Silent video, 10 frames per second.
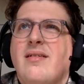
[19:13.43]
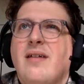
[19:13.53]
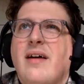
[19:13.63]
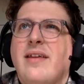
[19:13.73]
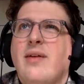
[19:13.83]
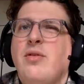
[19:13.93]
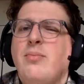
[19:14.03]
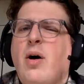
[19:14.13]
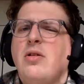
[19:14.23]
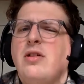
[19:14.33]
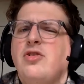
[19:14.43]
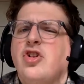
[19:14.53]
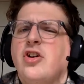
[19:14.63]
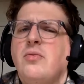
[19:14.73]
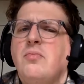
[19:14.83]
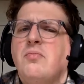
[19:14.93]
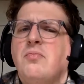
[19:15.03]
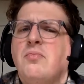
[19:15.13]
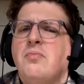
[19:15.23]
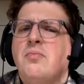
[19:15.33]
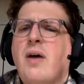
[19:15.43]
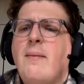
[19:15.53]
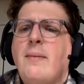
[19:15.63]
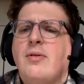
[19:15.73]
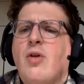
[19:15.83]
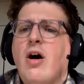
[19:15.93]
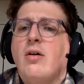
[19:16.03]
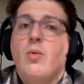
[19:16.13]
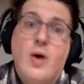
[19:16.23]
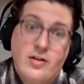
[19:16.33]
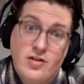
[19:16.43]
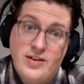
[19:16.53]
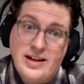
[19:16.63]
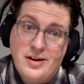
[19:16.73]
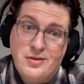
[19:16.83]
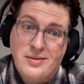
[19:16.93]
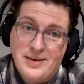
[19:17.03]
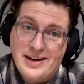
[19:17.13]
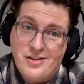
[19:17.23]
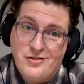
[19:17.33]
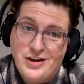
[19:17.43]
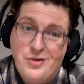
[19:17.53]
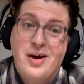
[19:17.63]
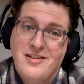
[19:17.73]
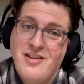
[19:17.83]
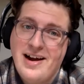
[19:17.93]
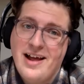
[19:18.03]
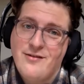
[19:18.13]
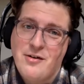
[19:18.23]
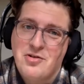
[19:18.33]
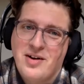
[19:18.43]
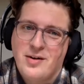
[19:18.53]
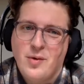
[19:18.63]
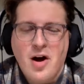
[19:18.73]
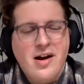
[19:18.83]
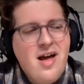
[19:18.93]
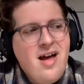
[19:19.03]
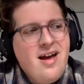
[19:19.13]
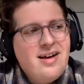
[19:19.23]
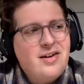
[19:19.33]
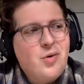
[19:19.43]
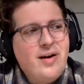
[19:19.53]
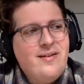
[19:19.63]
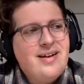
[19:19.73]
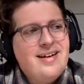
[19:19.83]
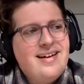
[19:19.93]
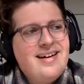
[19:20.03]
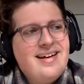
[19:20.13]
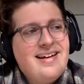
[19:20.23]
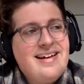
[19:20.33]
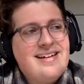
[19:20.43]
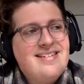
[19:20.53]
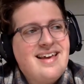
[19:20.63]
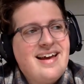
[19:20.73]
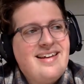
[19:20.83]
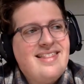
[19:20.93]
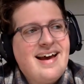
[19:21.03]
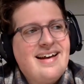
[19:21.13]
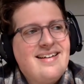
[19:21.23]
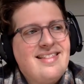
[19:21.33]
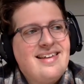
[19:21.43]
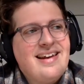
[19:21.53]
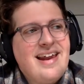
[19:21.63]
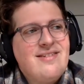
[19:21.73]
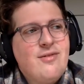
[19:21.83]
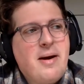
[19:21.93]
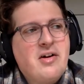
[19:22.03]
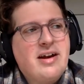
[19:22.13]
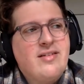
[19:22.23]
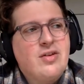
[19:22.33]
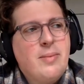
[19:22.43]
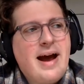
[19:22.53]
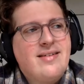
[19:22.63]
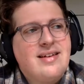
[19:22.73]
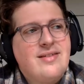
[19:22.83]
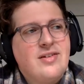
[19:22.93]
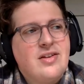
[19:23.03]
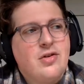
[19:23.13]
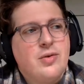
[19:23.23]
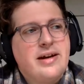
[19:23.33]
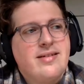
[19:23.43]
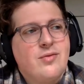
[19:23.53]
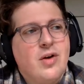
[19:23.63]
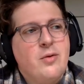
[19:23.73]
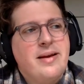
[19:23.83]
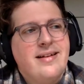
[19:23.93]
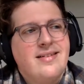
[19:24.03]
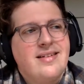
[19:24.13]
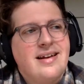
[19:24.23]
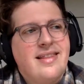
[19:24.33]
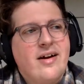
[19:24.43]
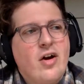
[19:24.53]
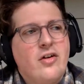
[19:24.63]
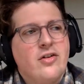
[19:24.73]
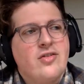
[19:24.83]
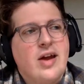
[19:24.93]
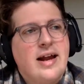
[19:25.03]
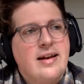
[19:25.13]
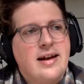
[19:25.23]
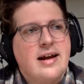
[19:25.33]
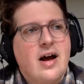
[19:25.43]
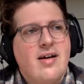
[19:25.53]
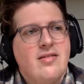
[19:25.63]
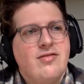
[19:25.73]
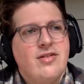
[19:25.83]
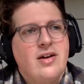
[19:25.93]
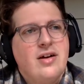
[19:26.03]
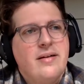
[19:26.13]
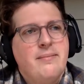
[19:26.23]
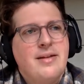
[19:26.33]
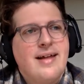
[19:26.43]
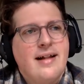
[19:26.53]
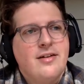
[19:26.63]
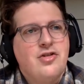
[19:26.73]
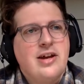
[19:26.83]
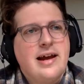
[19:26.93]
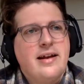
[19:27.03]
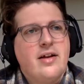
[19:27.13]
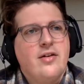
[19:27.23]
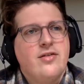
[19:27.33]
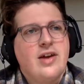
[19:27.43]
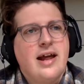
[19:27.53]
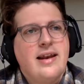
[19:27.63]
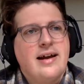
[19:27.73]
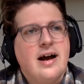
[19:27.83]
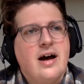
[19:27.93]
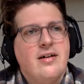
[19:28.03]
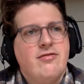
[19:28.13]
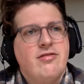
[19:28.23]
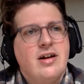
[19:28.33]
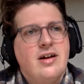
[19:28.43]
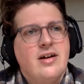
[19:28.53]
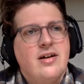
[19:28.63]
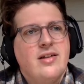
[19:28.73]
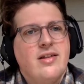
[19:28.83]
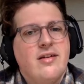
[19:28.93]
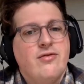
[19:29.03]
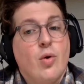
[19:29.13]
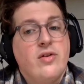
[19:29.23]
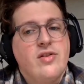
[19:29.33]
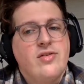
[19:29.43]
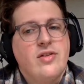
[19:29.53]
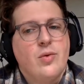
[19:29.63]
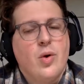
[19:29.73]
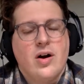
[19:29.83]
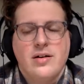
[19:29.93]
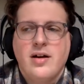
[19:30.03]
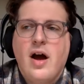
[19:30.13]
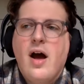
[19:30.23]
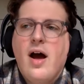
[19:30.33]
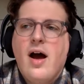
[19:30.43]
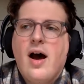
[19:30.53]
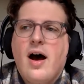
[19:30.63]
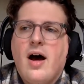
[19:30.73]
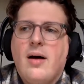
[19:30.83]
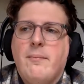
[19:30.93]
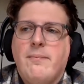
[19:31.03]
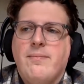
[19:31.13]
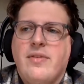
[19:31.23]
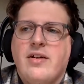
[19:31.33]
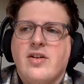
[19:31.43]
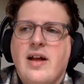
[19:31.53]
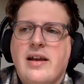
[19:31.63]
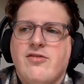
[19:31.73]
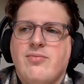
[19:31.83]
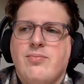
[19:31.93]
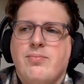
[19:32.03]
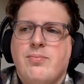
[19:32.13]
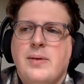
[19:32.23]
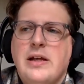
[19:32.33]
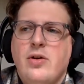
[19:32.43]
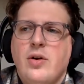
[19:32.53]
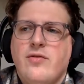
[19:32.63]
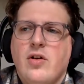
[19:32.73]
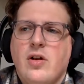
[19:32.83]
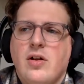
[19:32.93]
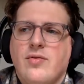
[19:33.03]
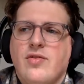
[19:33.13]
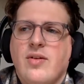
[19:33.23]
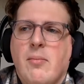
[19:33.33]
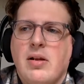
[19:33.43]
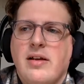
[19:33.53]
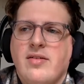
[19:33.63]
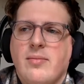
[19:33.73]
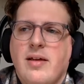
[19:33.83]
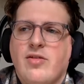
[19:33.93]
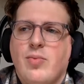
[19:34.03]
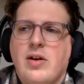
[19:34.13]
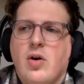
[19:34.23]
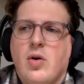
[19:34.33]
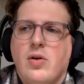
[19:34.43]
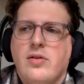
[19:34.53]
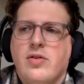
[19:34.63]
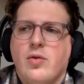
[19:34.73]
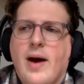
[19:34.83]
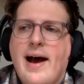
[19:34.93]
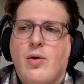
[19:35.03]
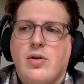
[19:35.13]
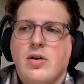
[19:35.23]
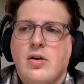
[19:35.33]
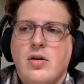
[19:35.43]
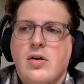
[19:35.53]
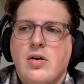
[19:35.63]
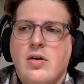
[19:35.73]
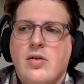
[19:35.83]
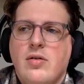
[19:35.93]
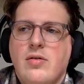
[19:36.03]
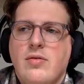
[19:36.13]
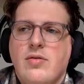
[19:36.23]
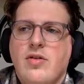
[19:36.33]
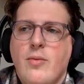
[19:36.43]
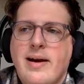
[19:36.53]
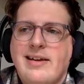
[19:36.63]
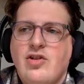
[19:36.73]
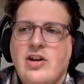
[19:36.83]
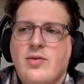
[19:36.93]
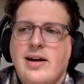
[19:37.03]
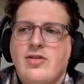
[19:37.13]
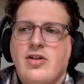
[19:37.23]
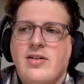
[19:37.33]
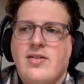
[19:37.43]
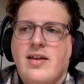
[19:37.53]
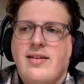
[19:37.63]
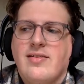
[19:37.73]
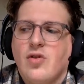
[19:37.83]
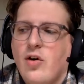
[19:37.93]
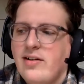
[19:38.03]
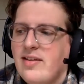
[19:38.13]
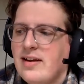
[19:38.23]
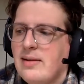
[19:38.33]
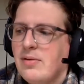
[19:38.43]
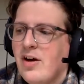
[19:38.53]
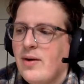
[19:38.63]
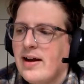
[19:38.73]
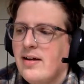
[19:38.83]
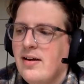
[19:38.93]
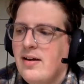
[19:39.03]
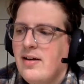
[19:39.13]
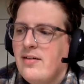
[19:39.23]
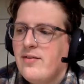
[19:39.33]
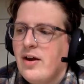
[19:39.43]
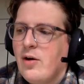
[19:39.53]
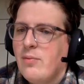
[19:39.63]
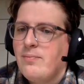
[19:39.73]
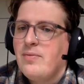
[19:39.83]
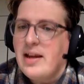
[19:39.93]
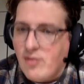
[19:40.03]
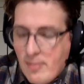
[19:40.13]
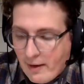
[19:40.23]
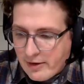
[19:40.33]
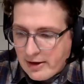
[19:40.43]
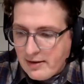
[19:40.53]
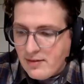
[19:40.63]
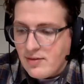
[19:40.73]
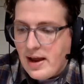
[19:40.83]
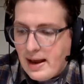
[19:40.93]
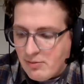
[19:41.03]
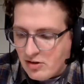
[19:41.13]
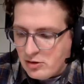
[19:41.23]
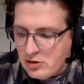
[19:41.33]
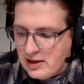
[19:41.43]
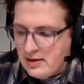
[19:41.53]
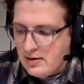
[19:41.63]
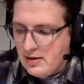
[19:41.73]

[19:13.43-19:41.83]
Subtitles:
I think it was Paul Lejeune. I might be wrong. Watch the video, give me another view, find out if I was right or wrong. To quote, he had said that the Native Americans surpassed even the Greeks and Romans in their understanding of mythology and understanding of the forces in the world. There's a lot of beautiful symbolism that's been told throughout so many generations, and these stories that keep going. So Native Americans, absolutely.